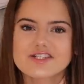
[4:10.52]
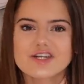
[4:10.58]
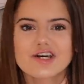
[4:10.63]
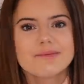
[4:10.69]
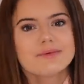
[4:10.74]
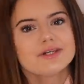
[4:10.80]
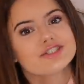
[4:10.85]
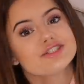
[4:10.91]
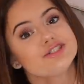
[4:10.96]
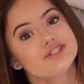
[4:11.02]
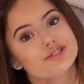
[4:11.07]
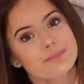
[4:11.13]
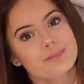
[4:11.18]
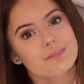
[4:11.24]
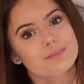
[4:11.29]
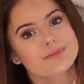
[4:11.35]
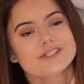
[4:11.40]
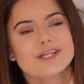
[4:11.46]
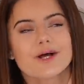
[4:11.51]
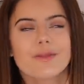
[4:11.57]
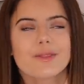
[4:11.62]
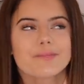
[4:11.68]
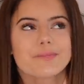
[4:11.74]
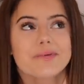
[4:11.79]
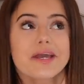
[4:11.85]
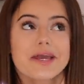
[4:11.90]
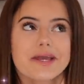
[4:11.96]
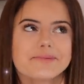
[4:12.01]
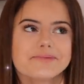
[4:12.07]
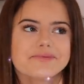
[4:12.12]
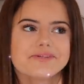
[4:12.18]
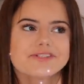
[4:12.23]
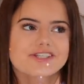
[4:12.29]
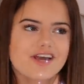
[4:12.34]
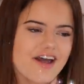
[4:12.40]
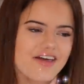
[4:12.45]
some jumps on the beam,
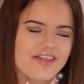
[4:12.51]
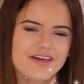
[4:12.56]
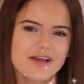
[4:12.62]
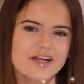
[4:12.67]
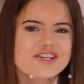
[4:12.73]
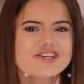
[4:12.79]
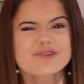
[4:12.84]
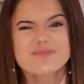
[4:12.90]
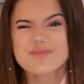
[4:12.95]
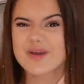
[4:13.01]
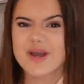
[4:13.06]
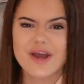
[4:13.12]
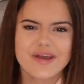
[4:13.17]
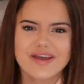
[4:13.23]
which I think should be